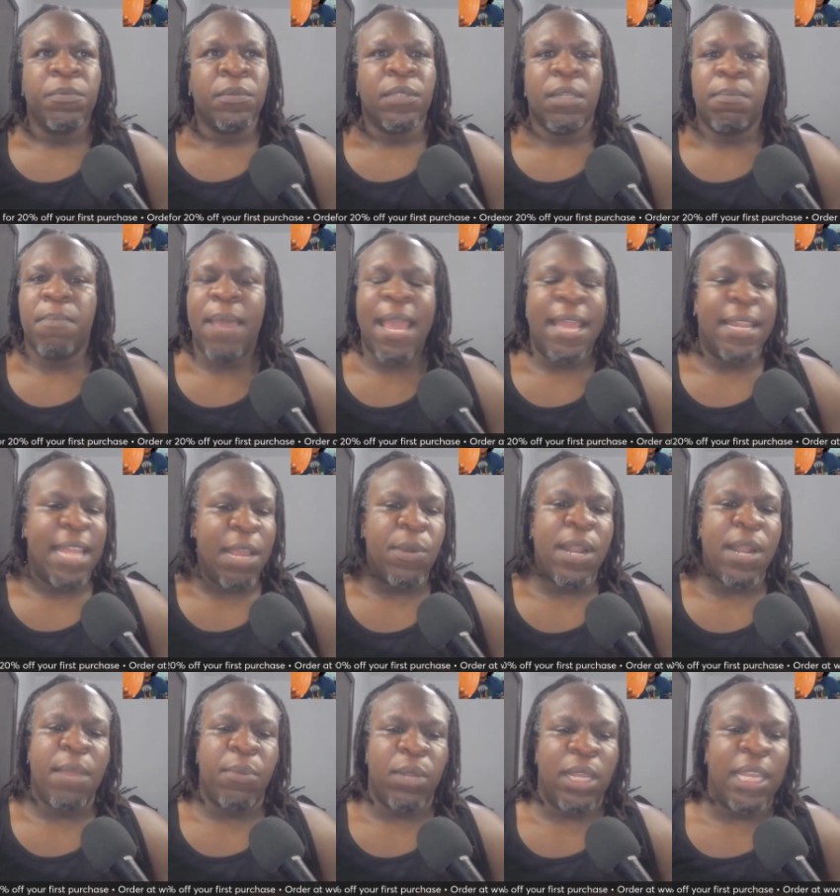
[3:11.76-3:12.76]
man, they were
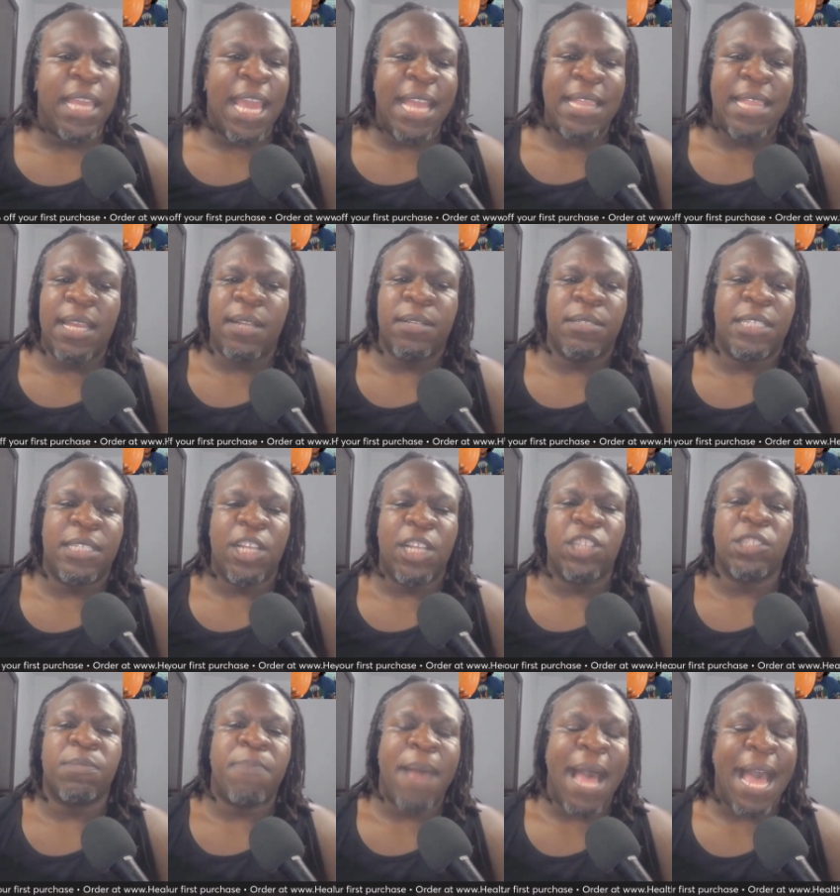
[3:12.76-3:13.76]
able to get themselves
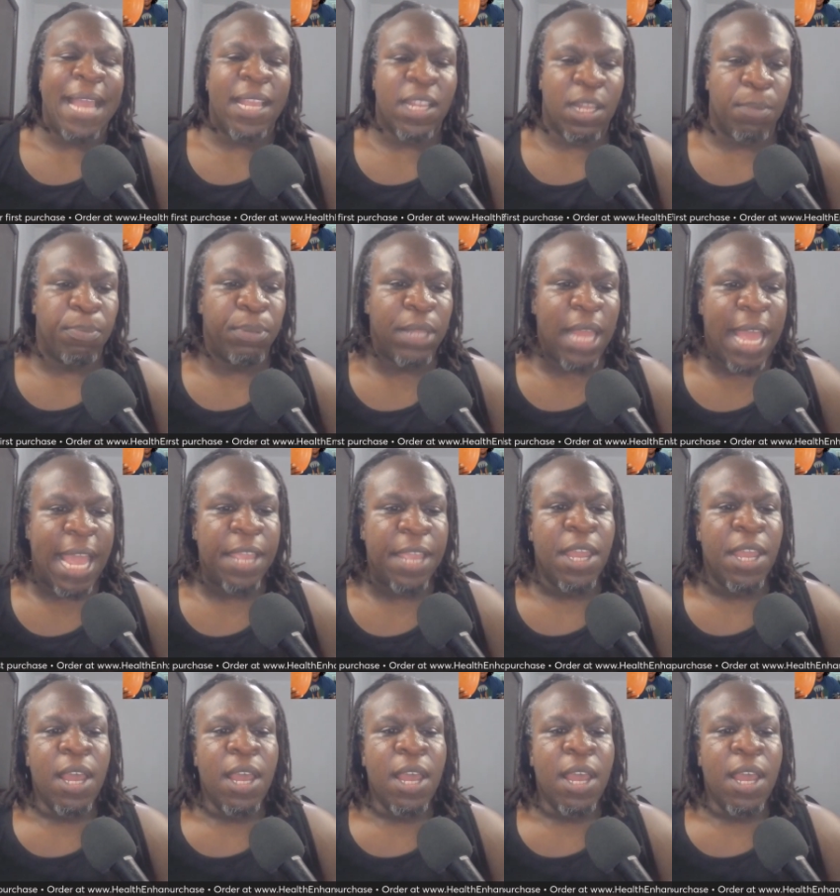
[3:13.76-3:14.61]
back into play.